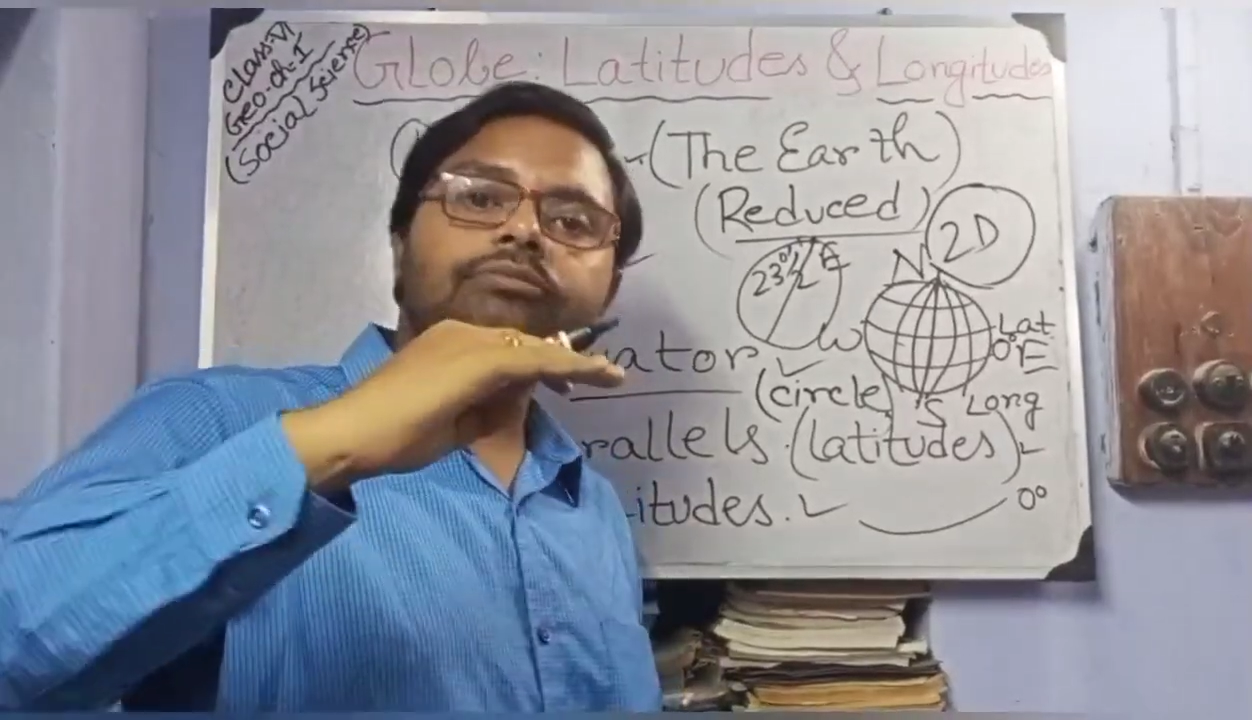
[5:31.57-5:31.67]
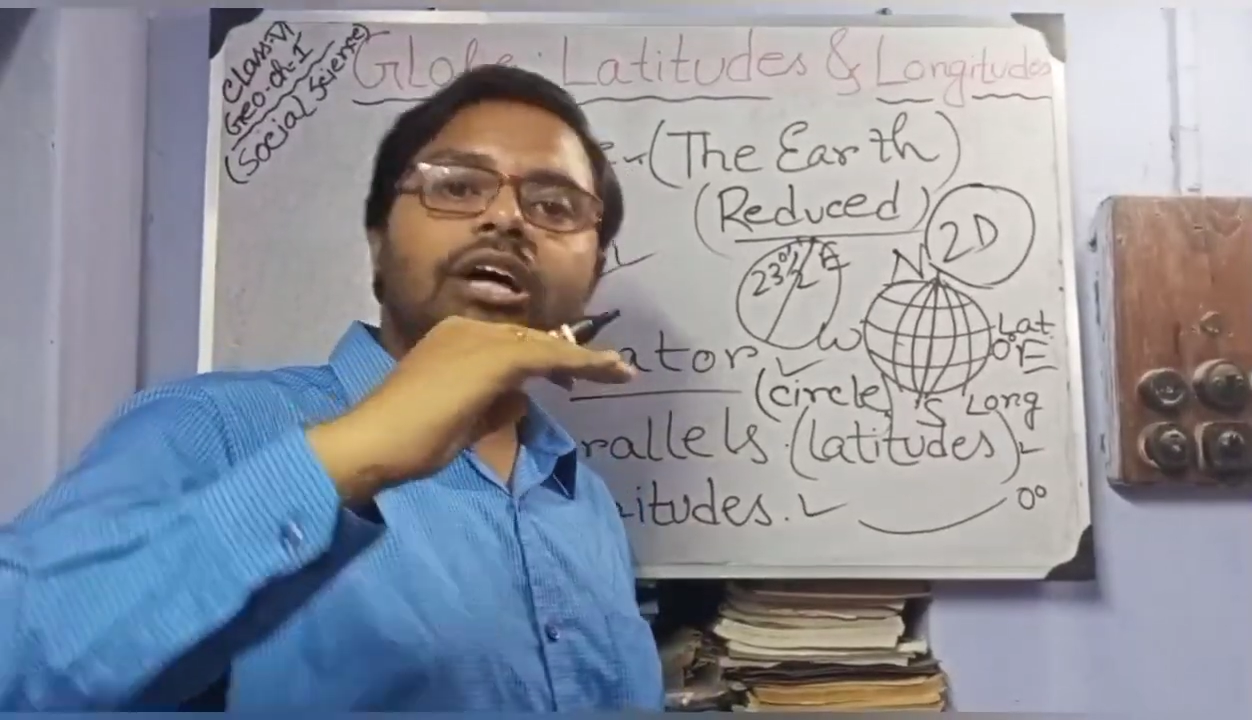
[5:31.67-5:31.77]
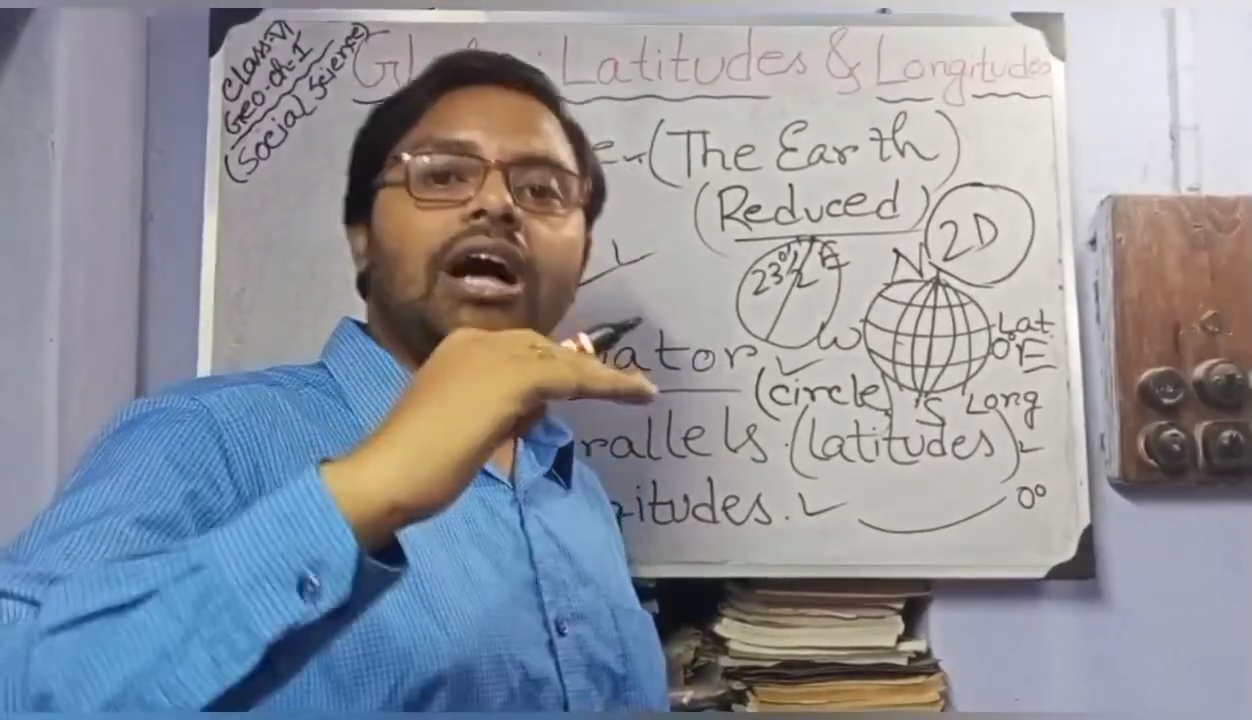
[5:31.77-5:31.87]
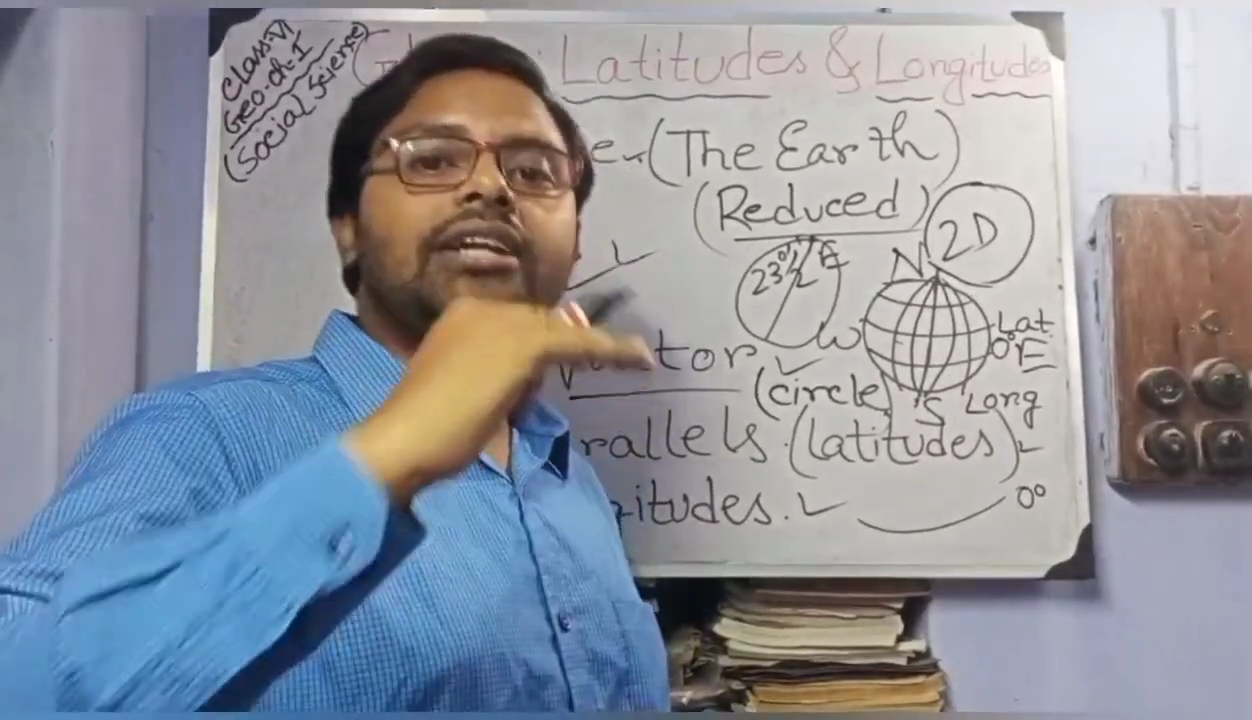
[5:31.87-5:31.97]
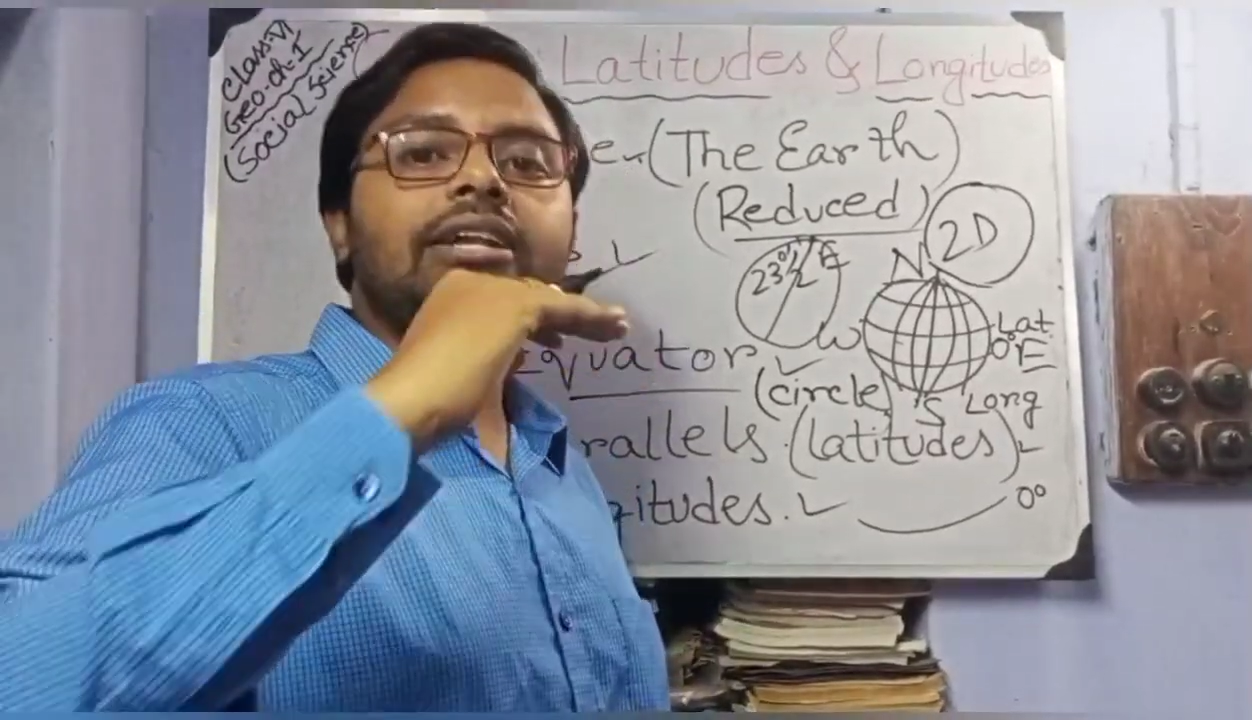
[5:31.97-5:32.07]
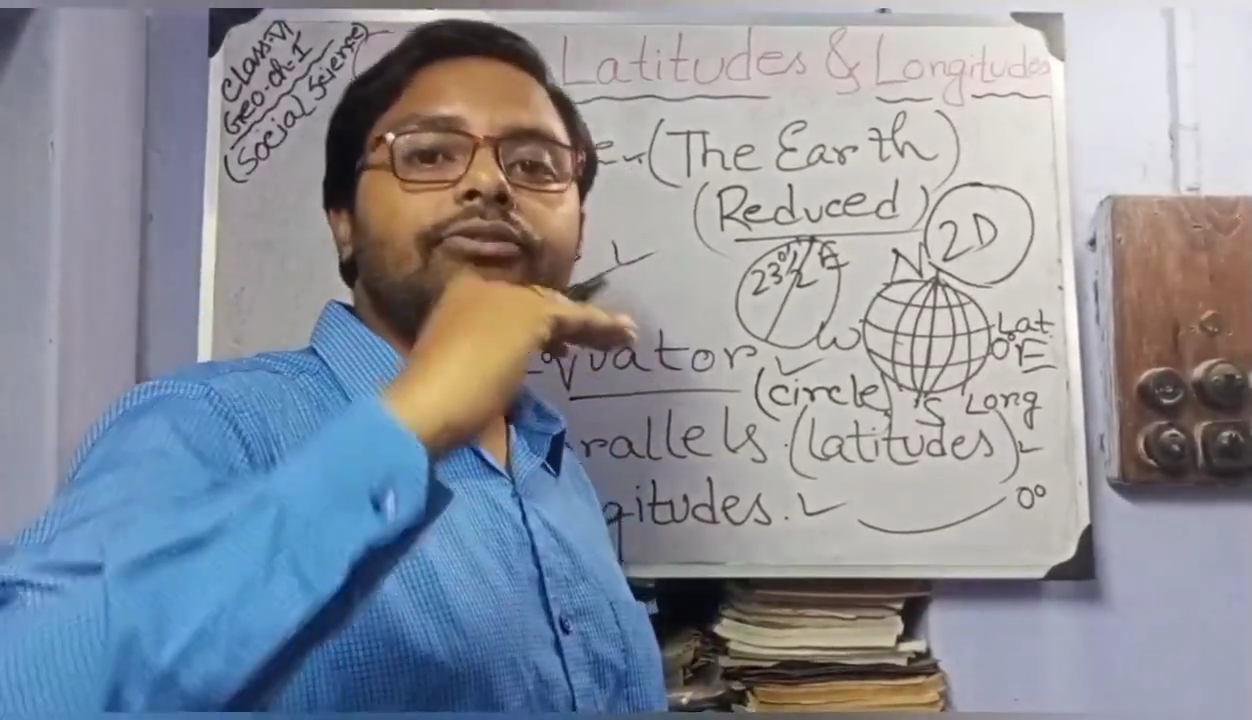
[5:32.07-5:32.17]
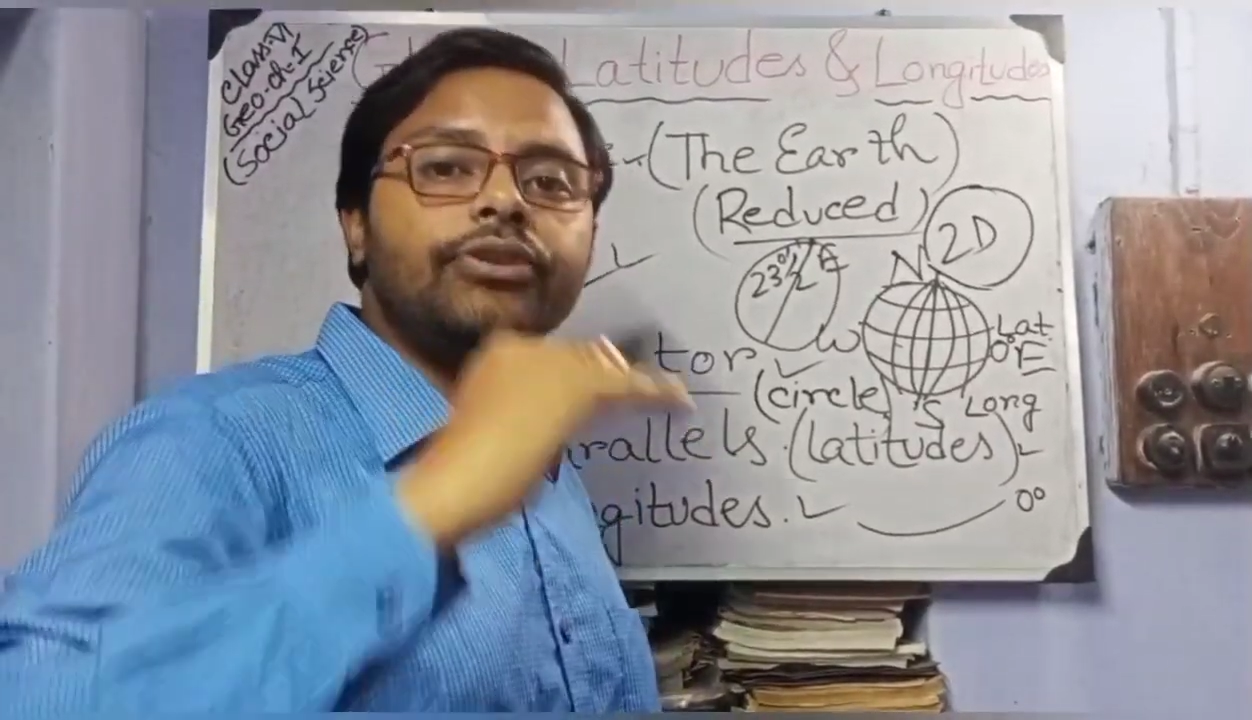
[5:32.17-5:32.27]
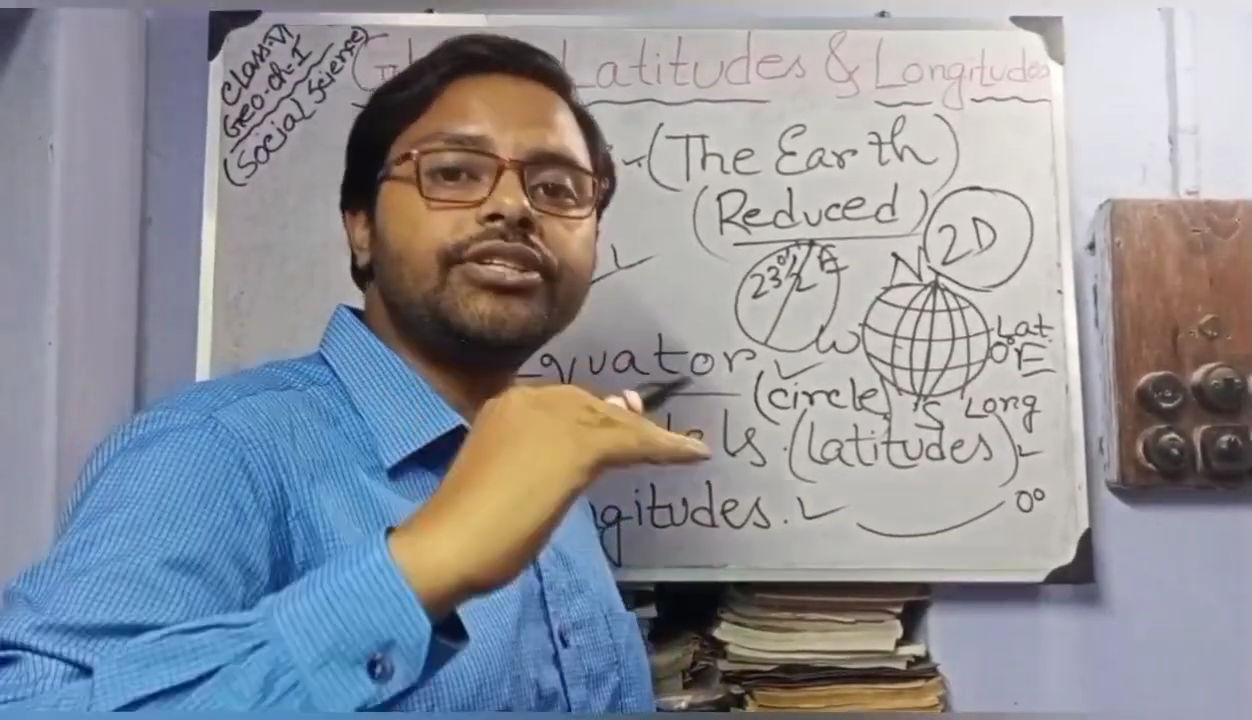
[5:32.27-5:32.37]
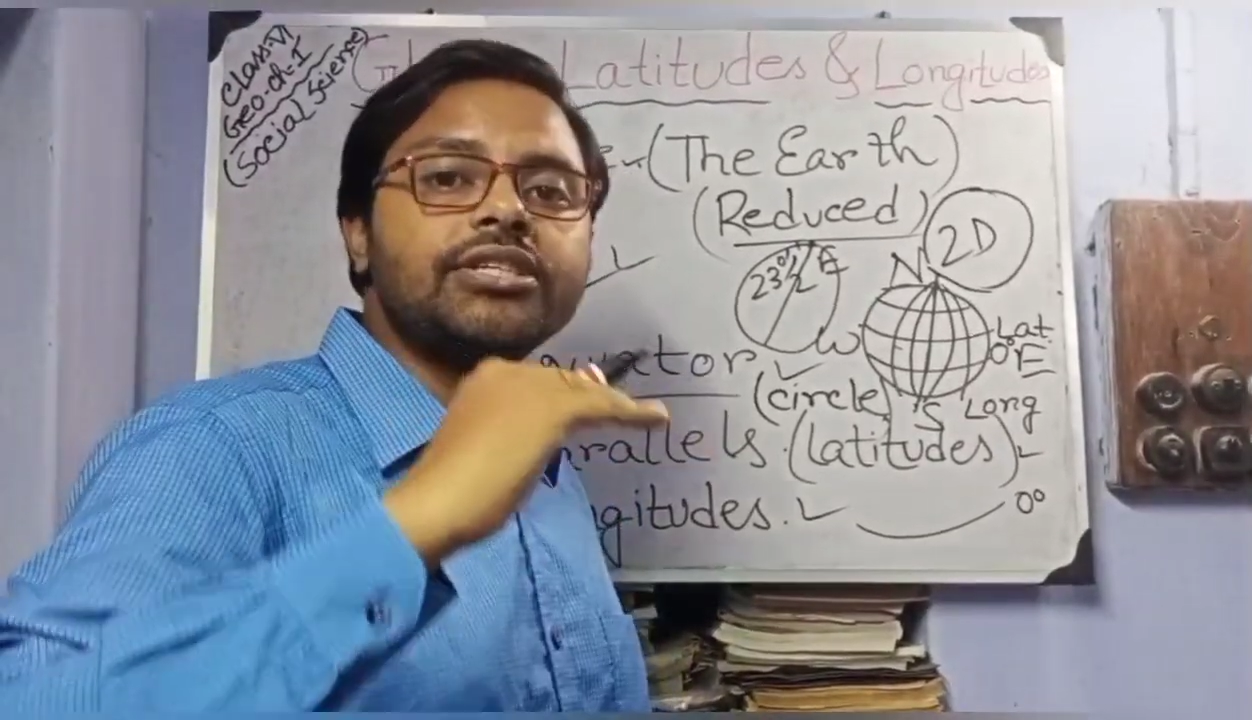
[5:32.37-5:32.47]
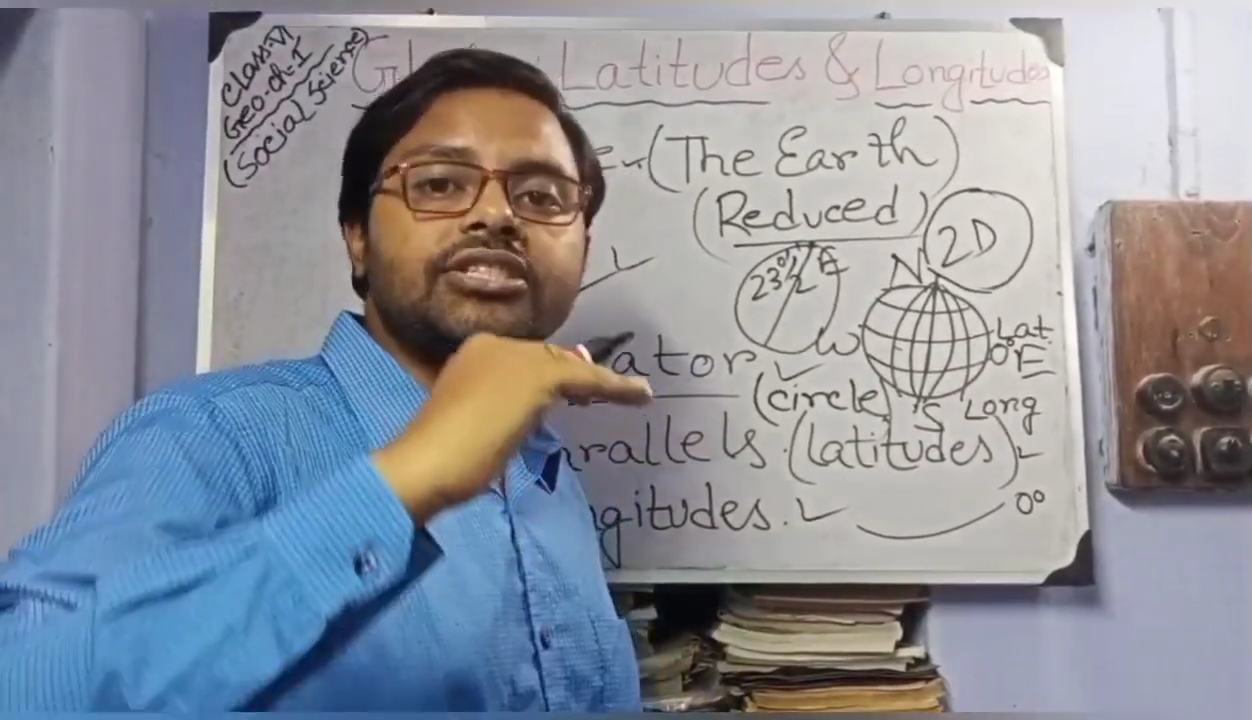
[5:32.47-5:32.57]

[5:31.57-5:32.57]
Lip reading: of the earth and which